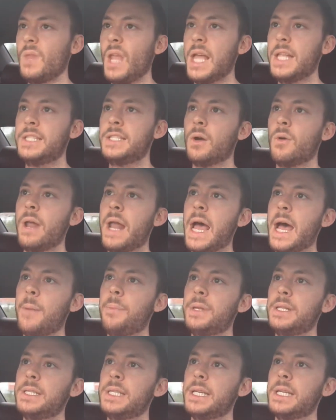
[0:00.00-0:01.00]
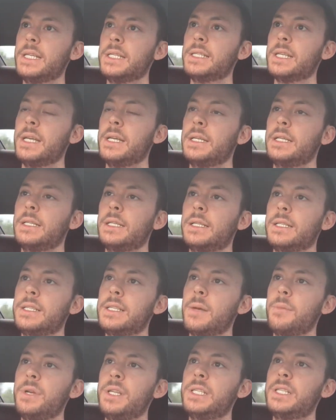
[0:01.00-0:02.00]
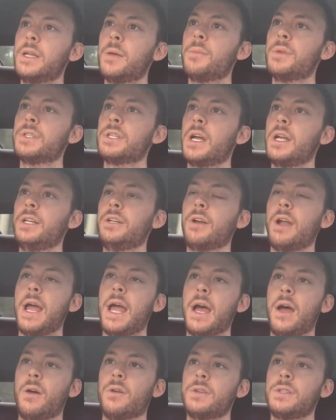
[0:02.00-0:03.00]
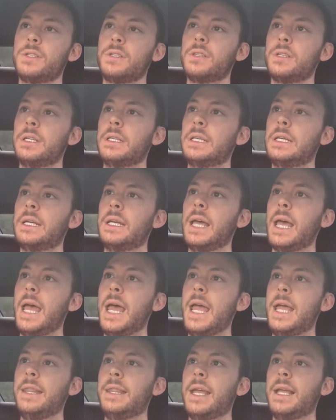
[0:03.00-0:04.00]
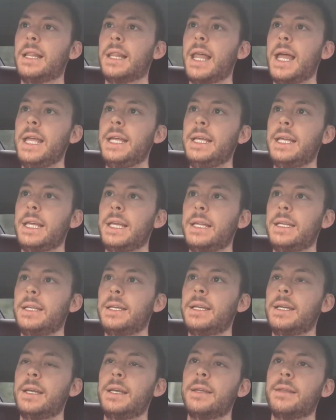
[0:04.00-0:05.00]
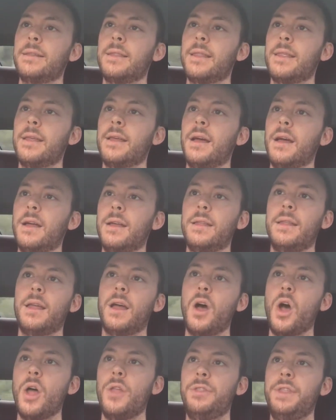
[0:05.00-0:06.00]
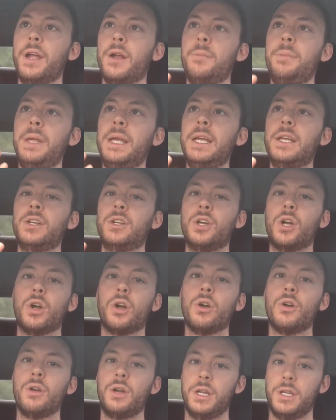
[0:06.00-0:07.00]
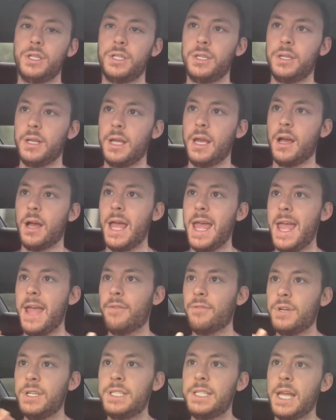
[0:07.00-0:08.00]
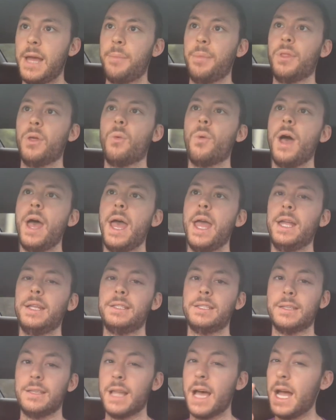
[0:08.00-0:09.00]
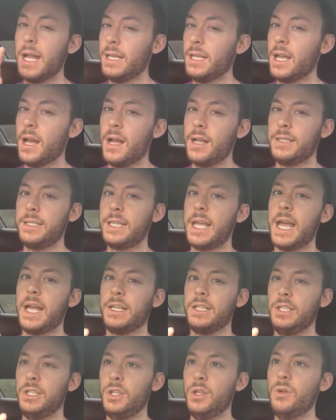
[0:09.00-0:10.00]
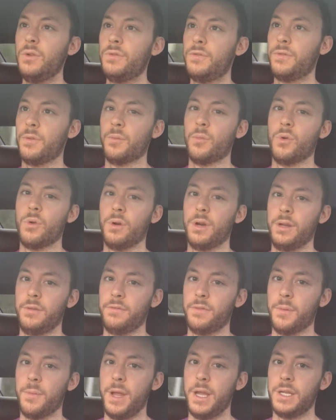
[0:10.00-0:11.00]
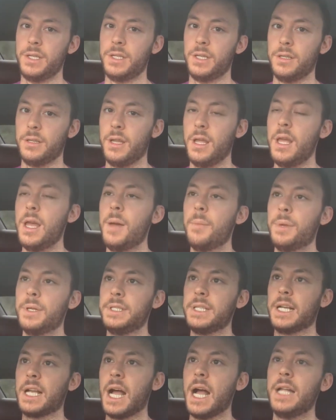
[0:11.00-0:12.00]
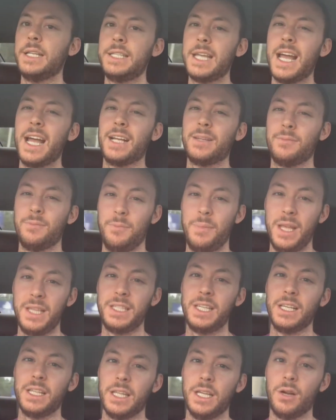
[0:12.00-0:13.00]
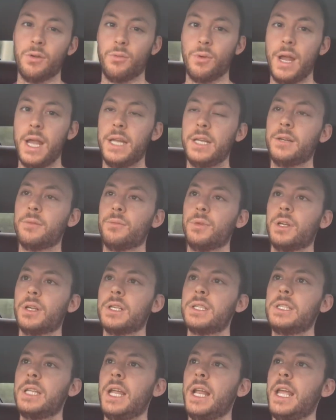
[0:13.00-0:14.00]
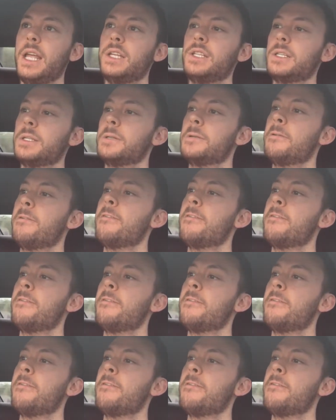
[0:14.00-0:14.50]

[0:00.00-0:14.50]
And so what happens is somebody stumbles on your house and they like it. They're being encouraged every step of the way to not contact you for more information, but to contact basically a random real estate agent